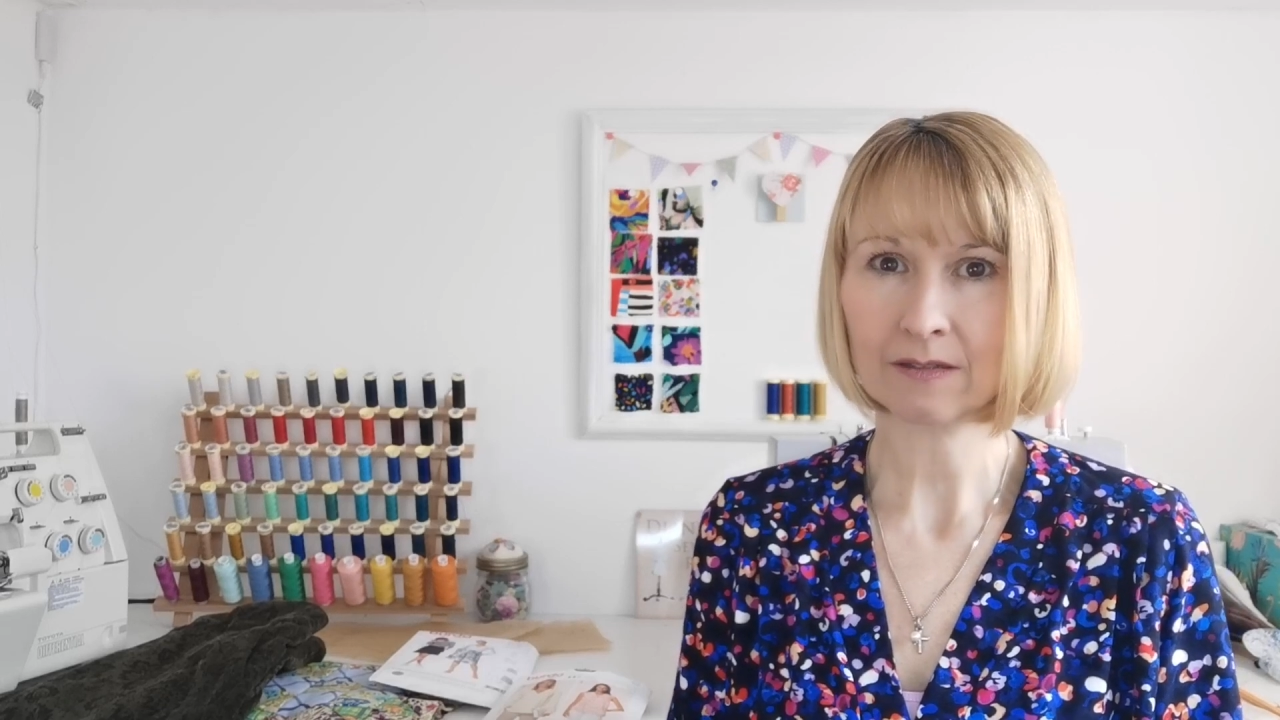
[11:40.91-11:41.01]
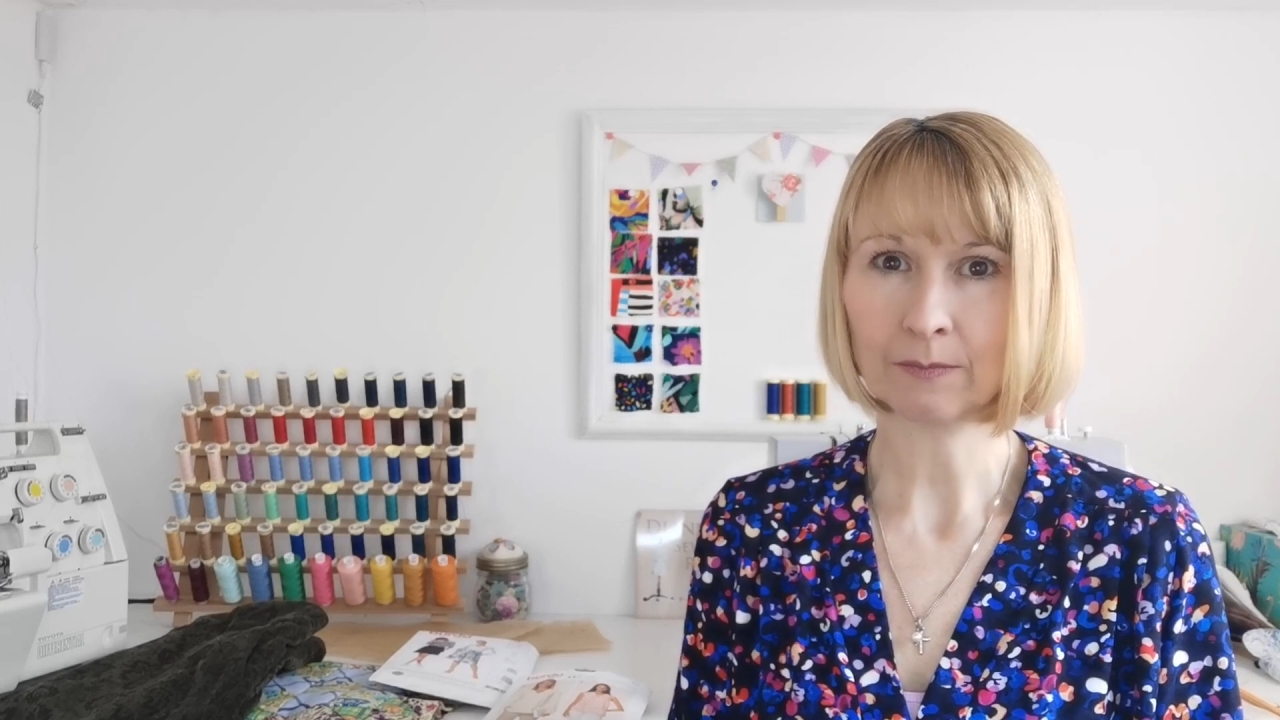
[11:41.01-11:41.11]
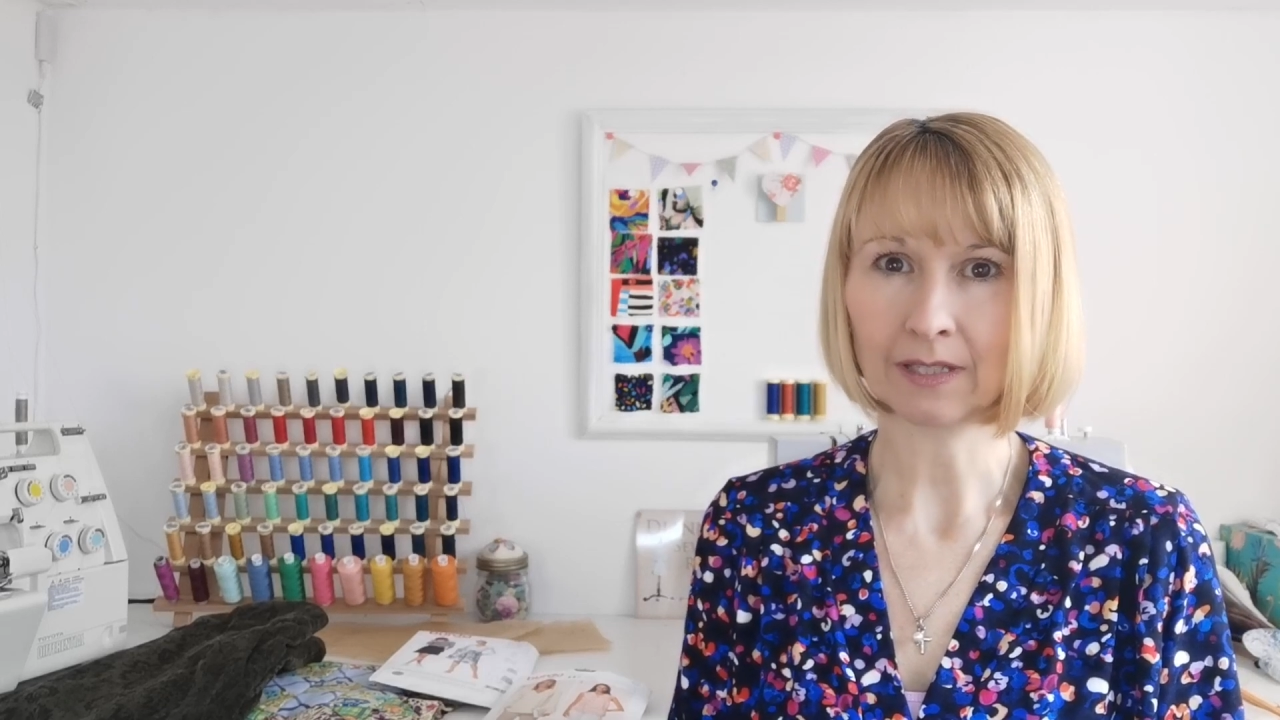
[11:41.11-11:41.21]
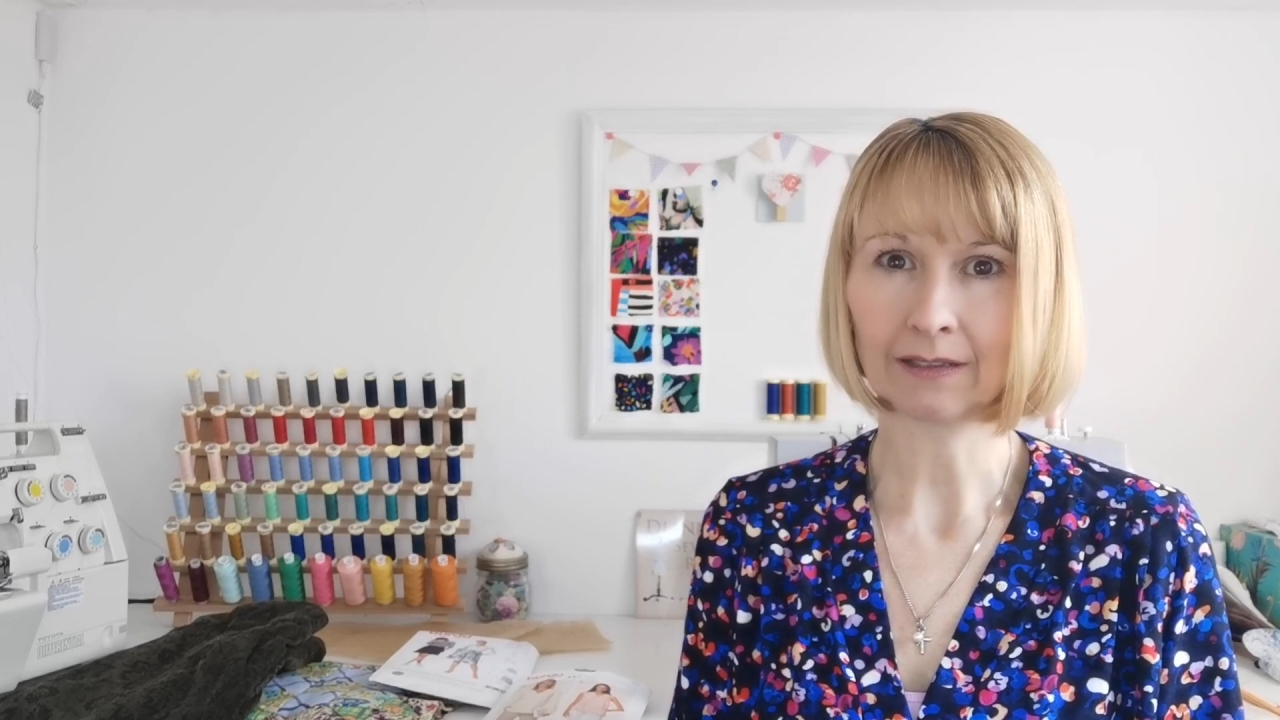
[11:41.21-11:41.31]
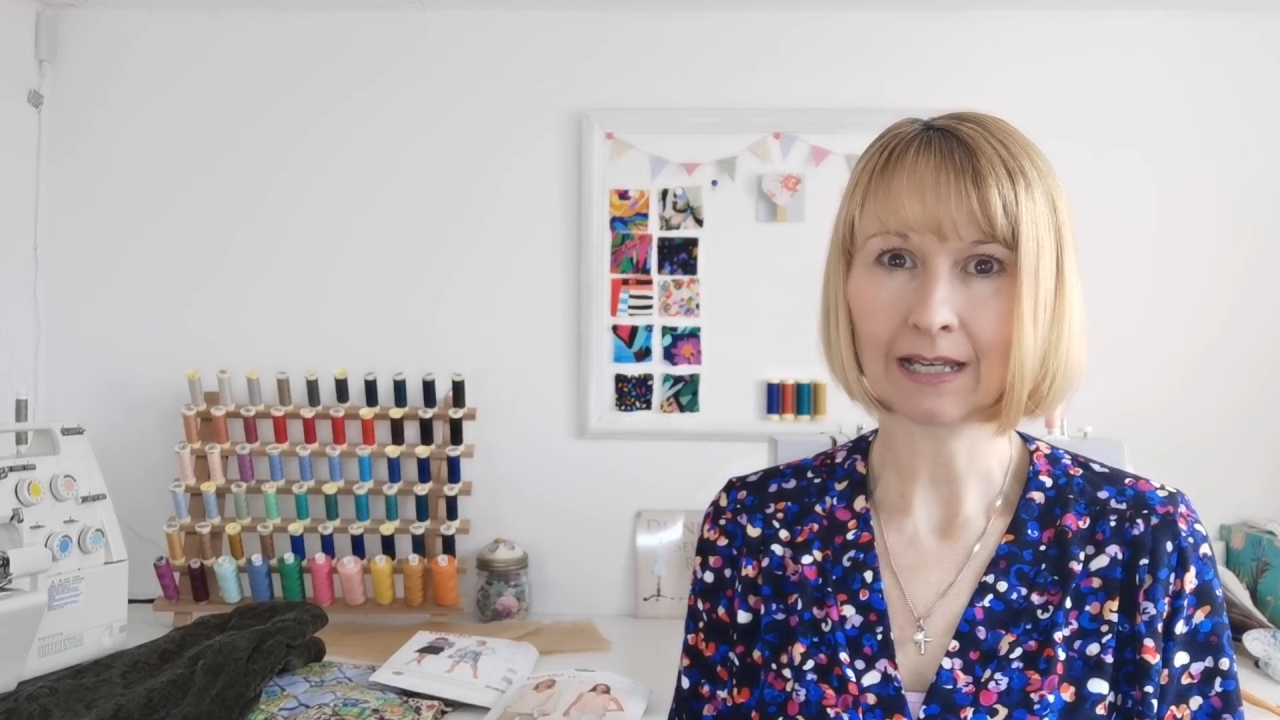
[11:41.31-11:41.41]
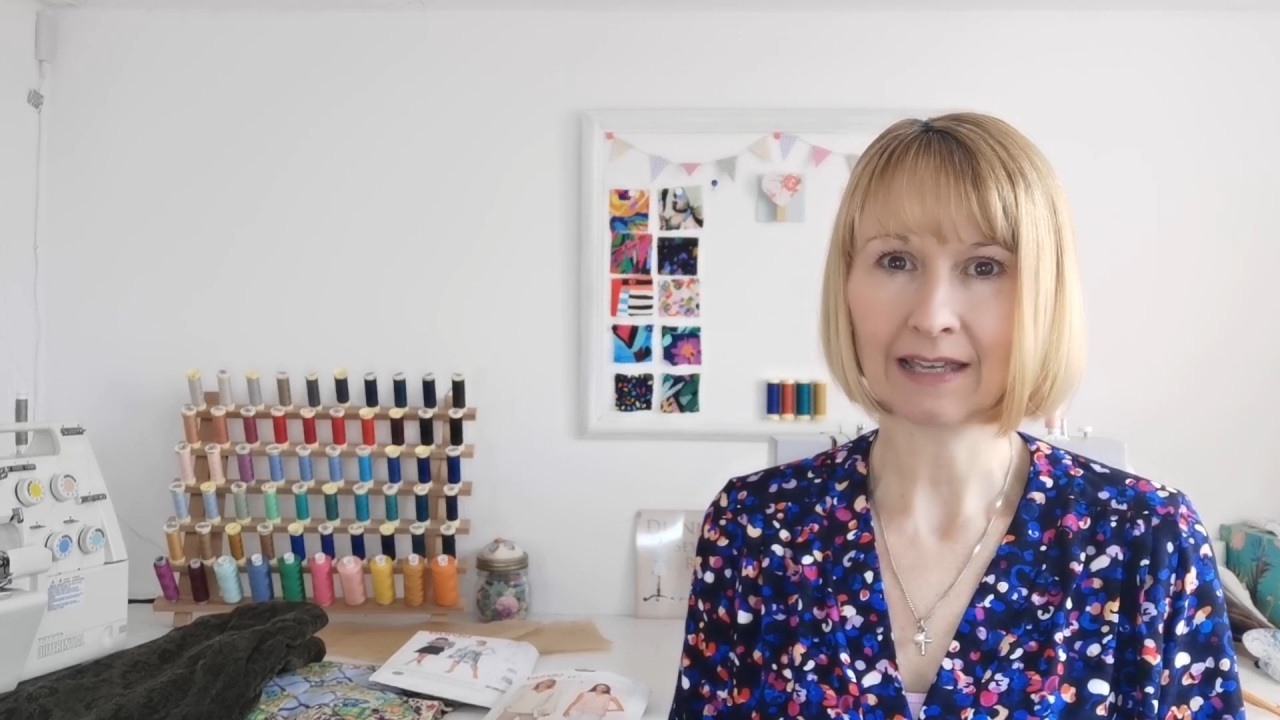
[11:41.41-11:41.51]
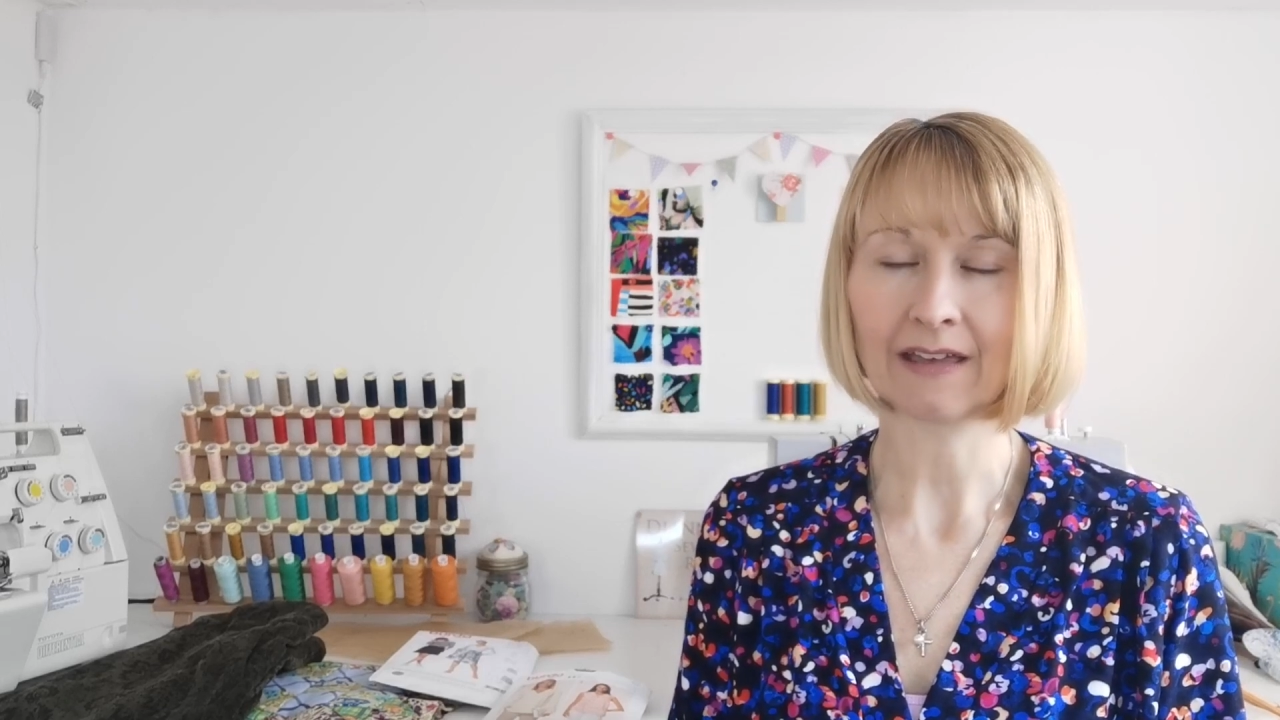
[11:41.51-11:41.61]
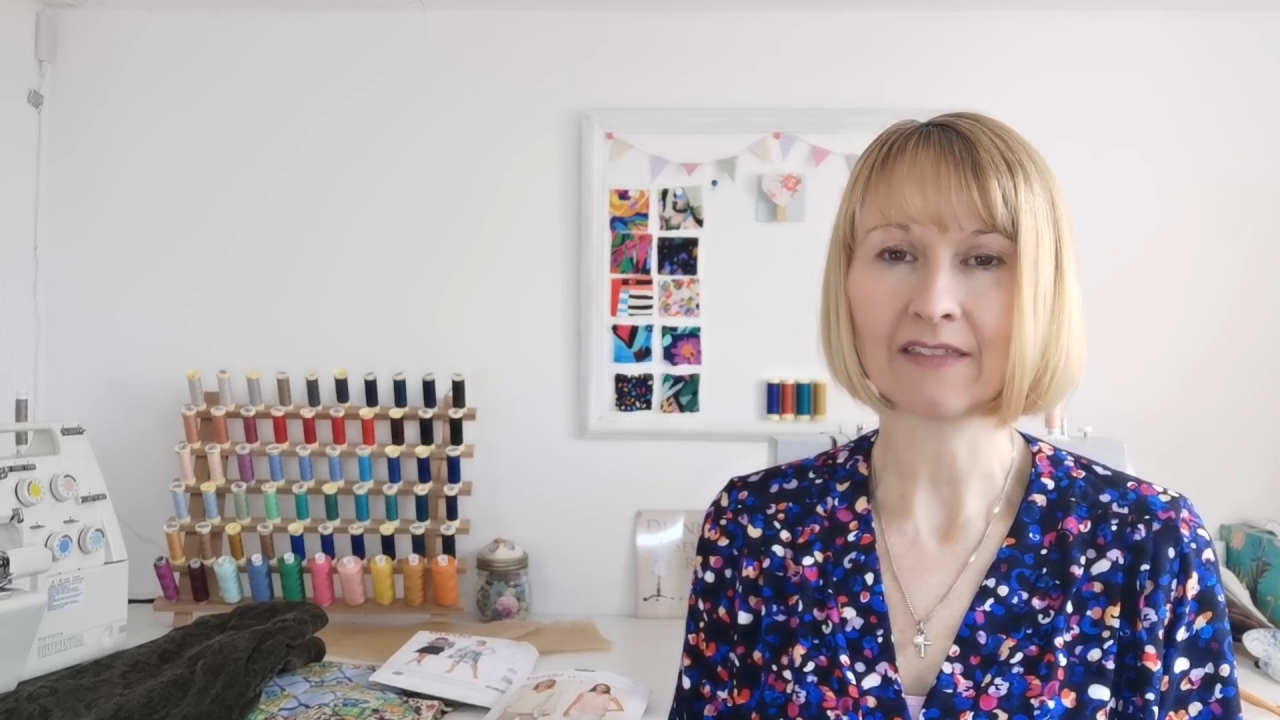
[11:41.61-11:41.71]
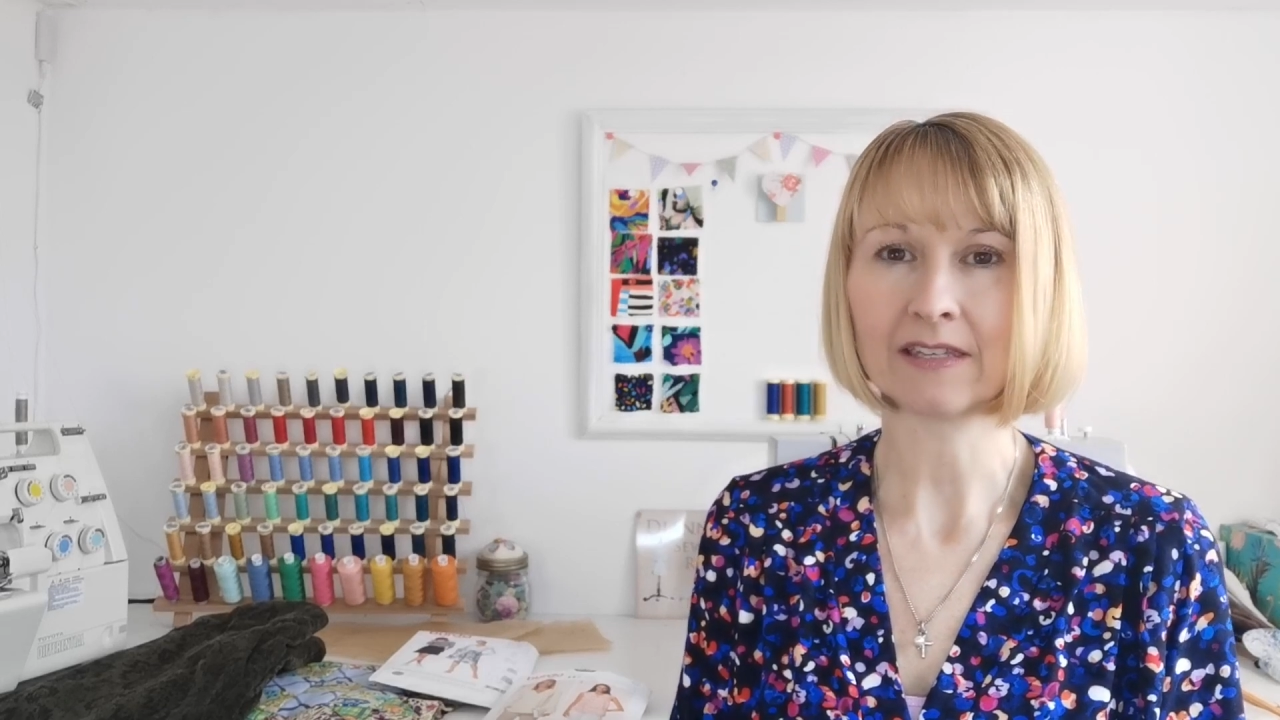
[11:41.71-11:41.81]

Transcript: something like that,